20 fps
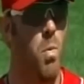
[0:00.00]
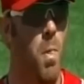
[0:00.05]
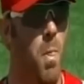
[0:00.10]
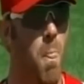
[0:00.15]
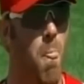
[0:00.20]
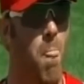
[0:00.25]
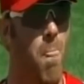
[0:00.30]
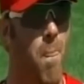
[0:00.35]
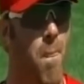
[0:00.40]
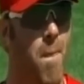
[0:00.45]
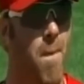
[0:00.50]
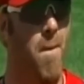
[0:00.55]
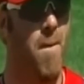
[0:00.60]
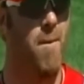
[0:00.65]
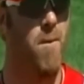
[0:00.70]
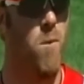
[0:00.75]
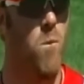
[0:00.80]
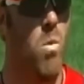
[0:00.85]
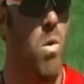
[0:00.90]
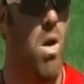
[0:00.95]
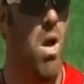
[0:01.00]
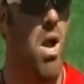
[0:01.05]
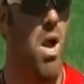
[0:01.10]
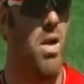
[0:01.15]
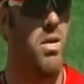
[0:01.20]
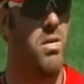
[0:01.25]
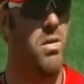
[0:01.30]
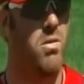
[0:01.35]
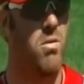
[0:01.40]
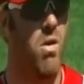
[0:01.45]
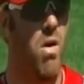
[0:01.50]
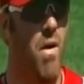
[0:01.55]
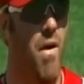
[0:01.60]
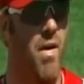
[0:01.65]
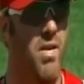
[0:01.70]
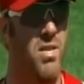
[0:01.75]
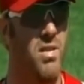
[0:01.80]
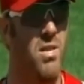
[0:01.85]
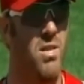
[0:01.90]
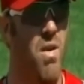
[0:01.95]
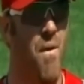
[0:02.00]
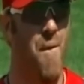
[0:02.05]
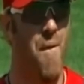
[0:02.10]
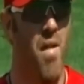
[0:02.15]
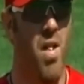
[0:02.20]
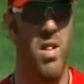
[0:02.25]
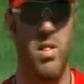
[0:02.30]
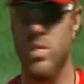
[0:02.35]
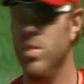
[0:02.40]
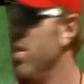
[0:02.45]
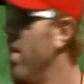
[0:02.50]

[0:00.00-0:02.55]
what does that mean? And he said, what I mean by that